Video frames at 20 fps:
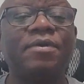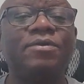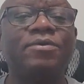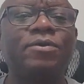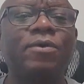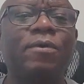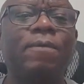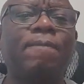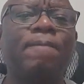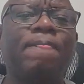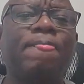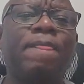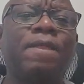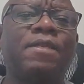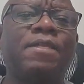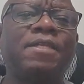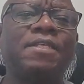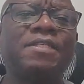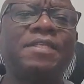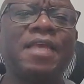So
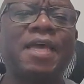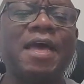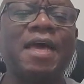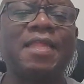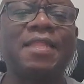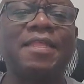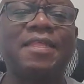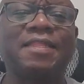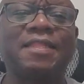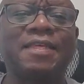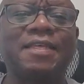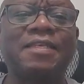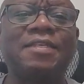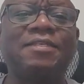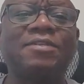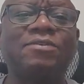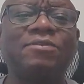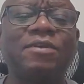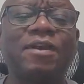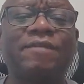these are the
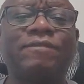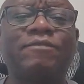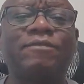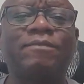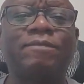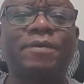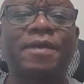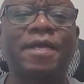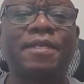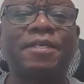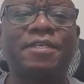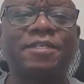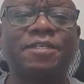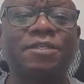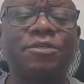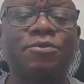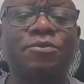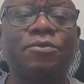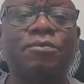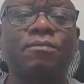things you have to pay
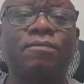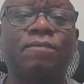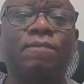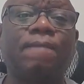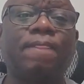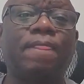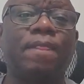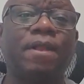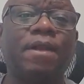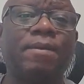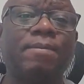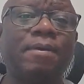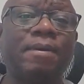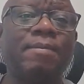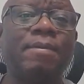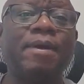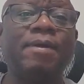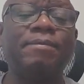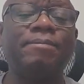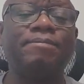attention to.
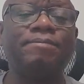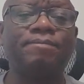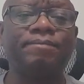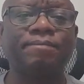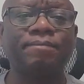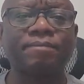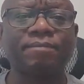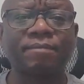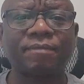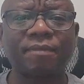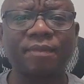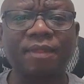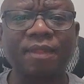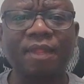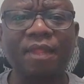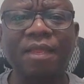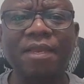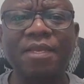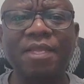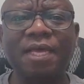Remember,
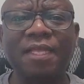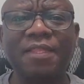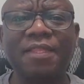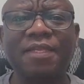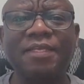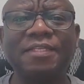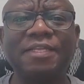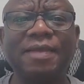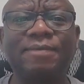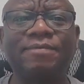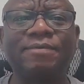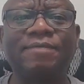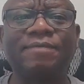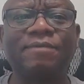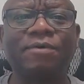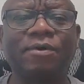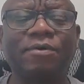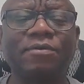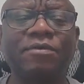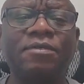there are three types
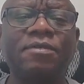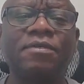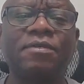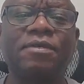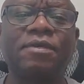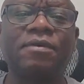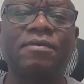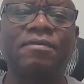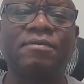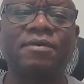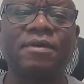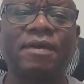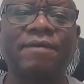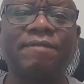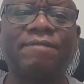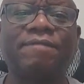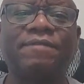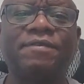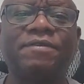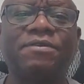of costs. We
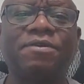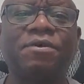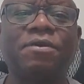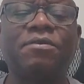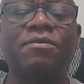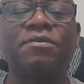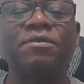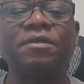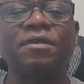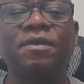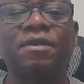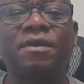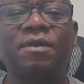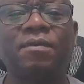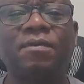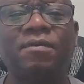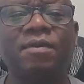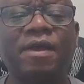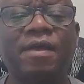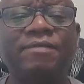have fixed costs,
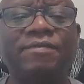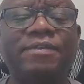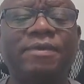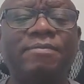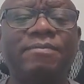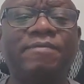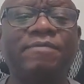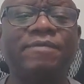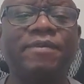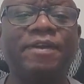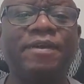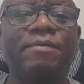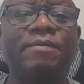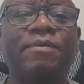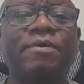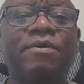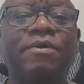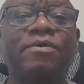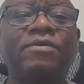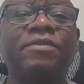we have
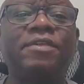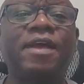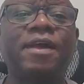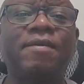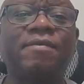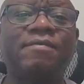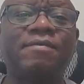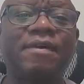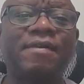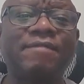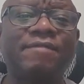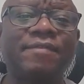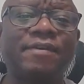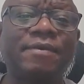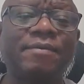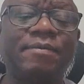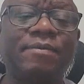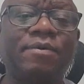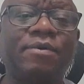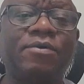semi-variable costs, and we have
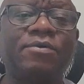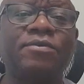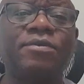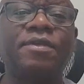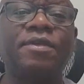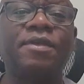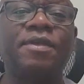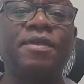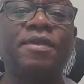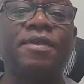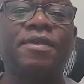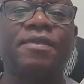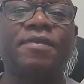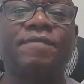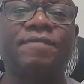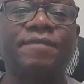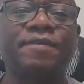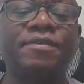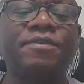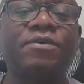variable costs.
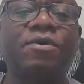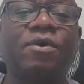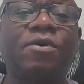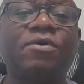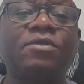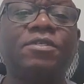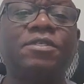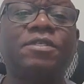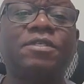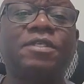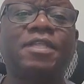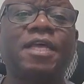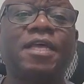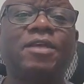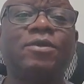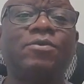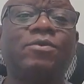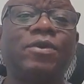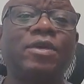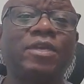Fixed cost is
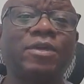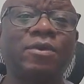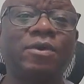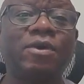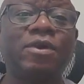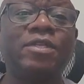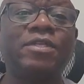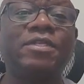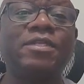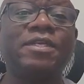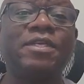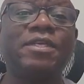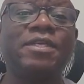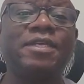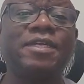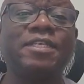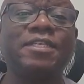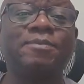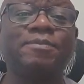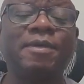like you incur it
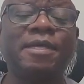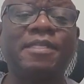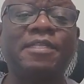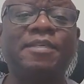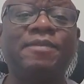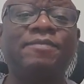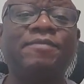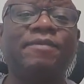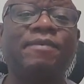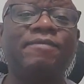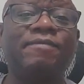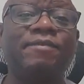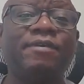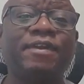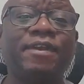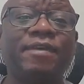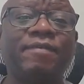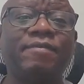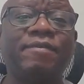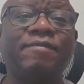irrespective of your
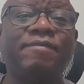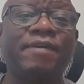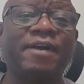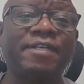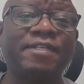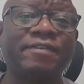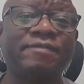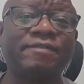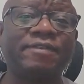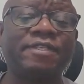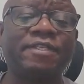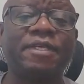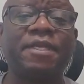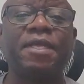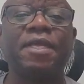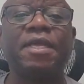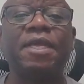level of activity,